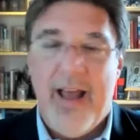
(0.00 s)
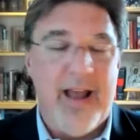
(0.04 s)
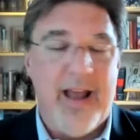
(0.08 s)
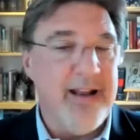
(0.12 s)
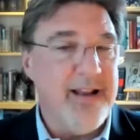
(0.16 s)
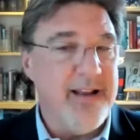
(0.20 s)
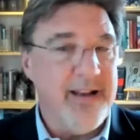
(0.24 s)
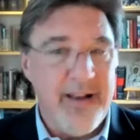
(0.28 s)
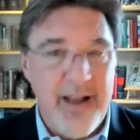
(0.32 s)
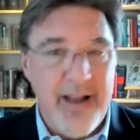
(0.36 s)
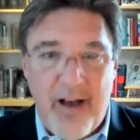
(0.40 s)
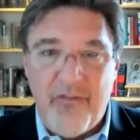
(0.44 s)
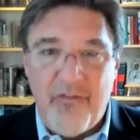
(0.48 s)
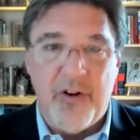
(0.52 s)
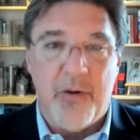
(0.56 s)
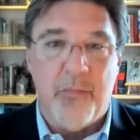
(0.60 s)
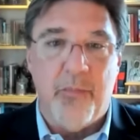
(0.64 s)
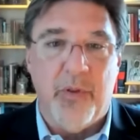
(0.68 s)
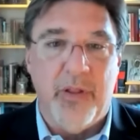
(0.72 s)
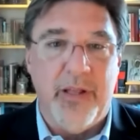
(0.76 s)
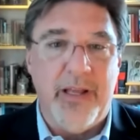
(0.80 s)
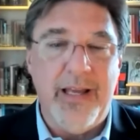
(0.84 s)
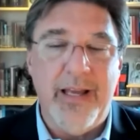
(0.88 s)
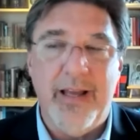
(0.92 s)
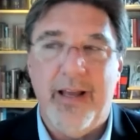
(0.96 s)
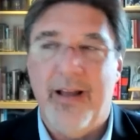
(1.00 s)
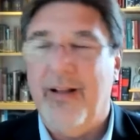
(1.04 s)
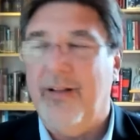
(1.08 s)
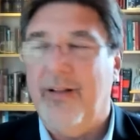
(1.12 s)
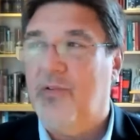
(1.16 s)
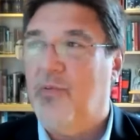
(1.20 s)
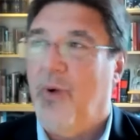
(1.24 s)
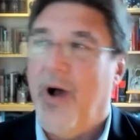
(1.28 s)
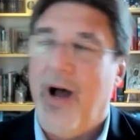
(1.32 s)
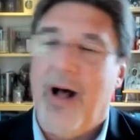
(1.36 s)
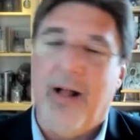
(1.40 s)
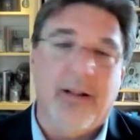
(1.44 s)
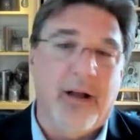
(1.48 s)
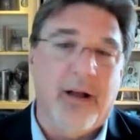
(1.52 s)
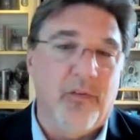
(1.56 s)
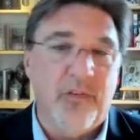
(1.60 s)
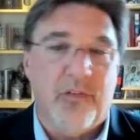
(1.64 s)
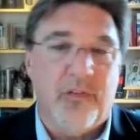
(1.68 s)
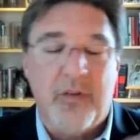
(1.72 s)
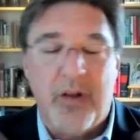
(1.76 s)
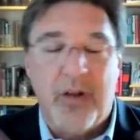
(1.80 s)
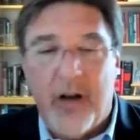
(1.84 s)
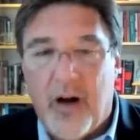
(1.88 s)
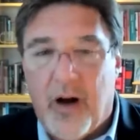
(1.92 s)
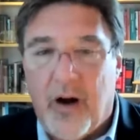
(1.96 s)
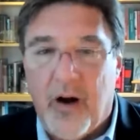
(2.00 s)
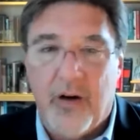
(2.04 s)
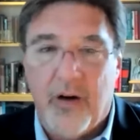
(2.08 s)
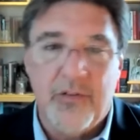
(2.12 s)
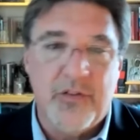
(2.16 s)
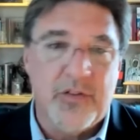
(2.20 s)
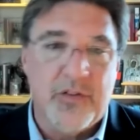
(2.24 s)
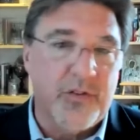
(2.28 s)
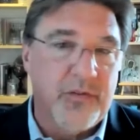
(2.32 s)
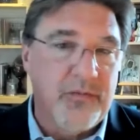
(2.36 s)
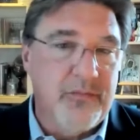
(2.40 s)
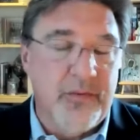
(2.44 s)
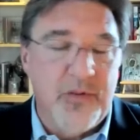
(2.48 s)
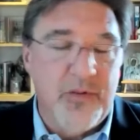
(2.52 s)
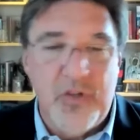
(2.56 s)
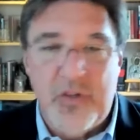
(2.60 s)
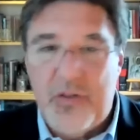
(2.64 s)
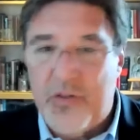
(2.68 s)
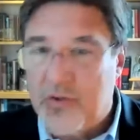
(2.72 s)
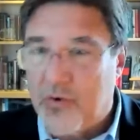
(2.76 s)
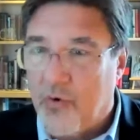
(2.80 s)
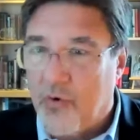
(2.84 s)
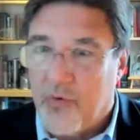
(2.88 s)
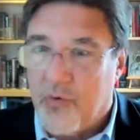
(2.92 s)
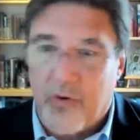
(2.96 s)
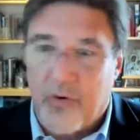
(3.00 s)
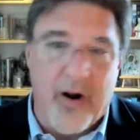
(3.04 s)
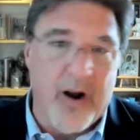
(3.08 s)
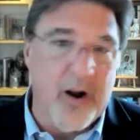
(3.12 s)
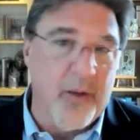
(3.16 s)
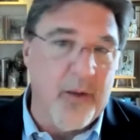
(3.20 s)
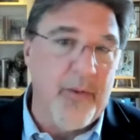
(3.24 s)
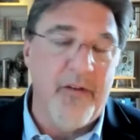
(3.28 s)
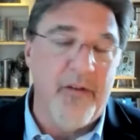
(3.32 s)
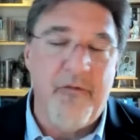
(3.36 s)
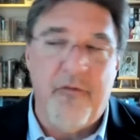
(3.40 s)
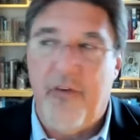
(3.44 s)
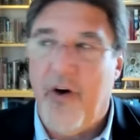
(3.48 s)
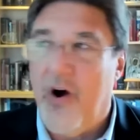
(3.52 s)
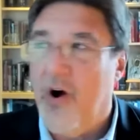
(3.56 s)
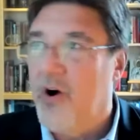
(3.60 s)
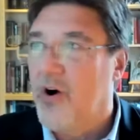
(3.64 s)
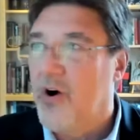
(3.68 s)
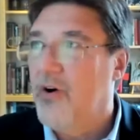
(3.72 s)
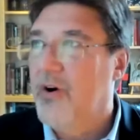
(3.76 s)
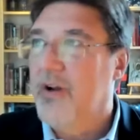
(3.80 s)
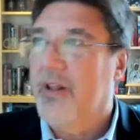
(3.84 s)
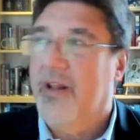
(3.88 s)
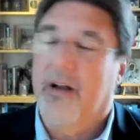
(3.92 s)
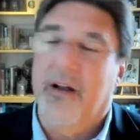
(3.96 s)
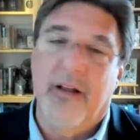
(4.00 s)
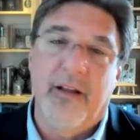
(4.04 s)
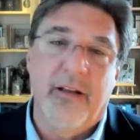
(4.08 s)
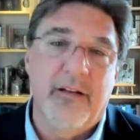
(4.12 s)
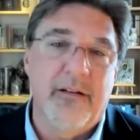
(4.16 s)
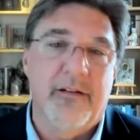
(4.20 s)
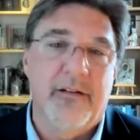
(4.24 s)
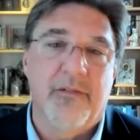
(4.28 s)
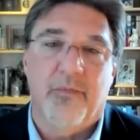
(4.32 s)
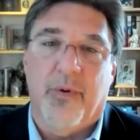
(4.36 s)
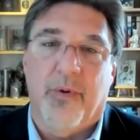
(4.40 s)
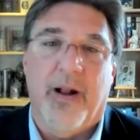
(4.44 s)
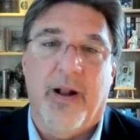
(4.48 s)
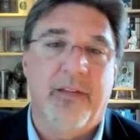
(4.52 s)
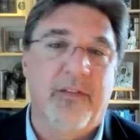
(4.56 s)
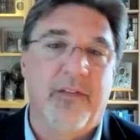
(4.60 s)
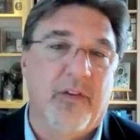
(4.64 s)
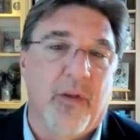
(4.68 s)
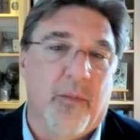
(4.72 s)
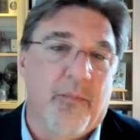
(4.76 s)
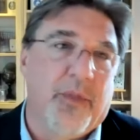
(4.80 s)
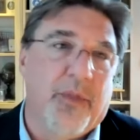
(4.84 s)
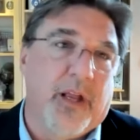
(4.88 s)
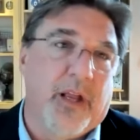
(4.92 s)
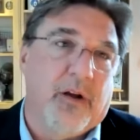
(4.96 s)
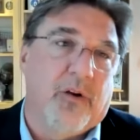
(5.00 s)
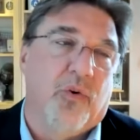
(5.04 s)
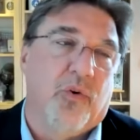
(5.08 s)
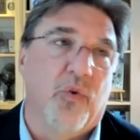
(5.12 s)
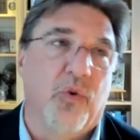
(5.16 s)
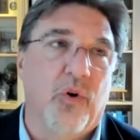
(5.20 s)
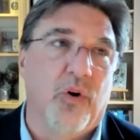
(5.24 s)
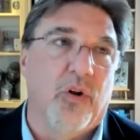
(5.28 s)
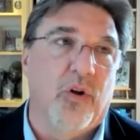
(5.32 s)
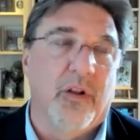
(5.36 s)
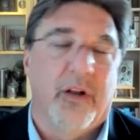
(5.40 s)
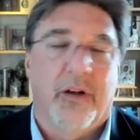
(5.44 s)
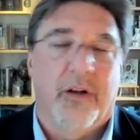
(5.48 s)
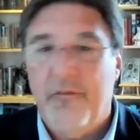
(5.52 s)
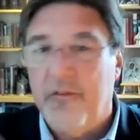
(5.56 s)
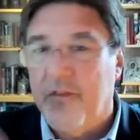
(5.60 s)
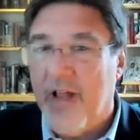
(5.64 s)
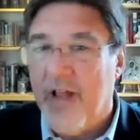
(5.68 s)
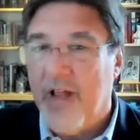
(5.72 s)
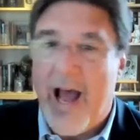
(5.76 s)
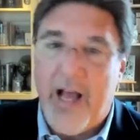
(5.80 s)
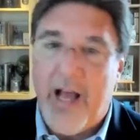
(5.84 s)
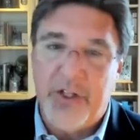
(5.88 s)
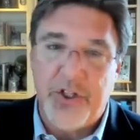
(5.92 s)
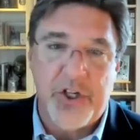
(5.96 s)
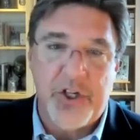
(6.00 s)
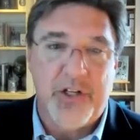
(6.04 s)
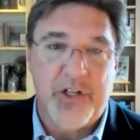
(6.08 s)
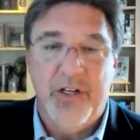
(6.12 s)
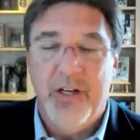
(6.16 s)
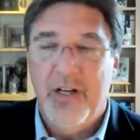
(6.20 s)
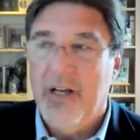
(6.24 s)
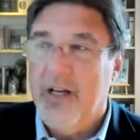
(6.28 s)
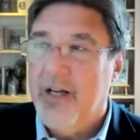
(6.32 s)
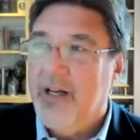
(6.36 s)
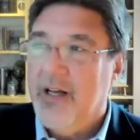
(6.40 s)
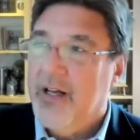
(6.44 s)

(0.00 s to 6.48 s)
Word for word: And inevitably, it's well, I was, you know, I was screwing around on my phone and I read something cool and it flashed